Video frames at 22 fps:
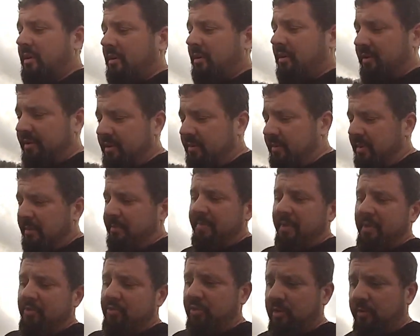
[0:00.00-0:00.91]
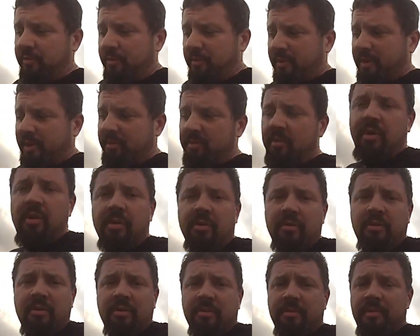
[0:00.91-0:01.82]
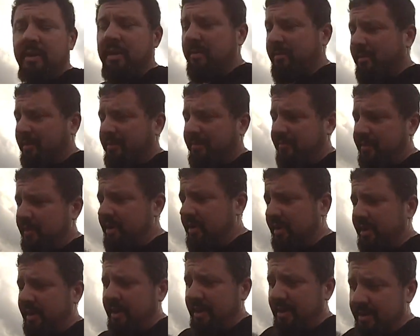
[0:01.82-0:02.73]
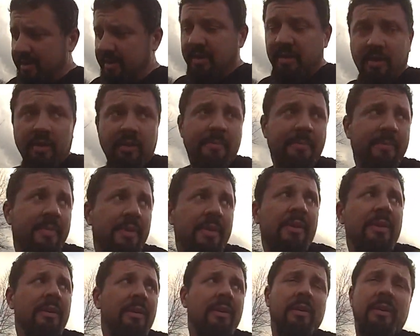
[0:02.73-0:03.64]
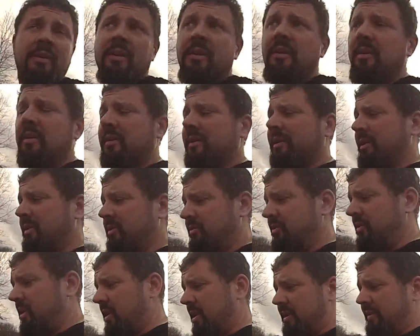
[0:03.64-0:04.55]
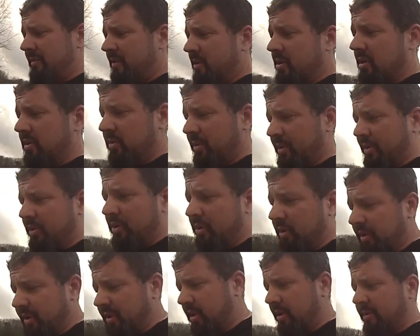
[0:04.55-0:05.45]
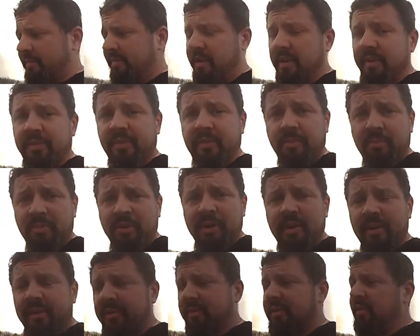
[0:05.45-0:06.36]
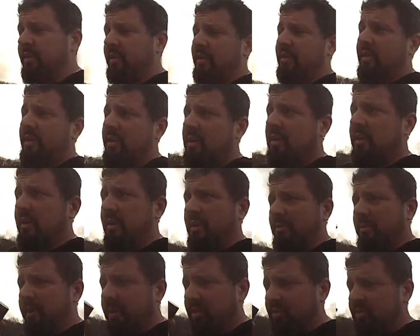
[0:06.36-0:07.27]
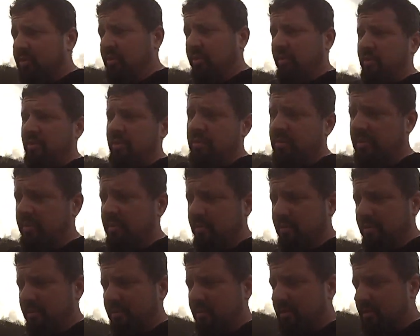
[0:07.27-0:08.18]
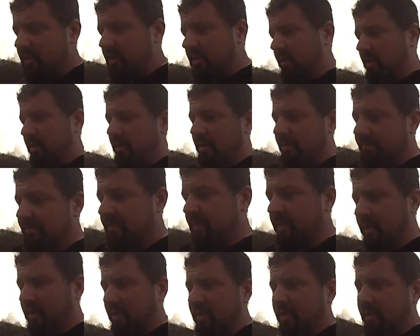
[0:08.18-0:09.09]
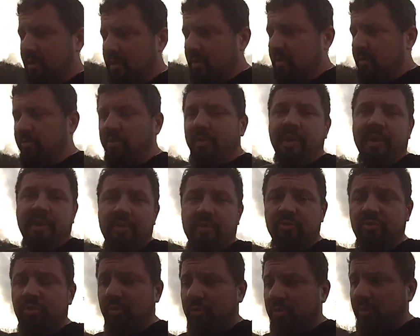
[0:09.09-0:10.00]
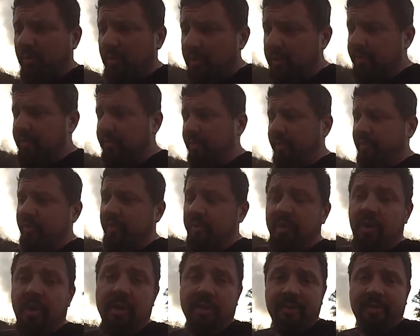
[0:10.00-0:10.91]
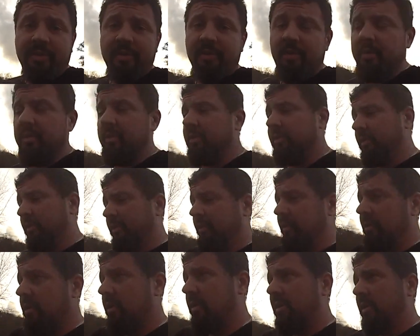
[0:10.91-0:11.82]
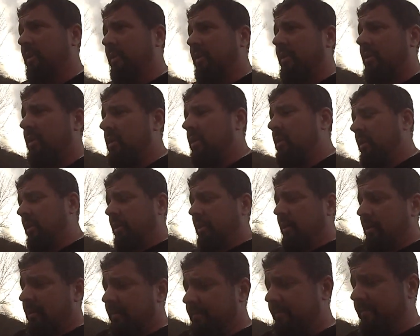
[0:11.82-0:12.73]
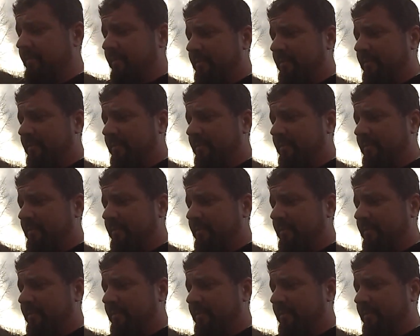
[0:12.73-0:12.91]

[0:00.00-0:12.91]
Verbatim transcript: Well, it's gonna be a big trip for me tomorrow. I'm gonna have my friend Andy come and drive. We're gonna hook it up, test the brakes, make sure the um, brake controller works, which it does. Um,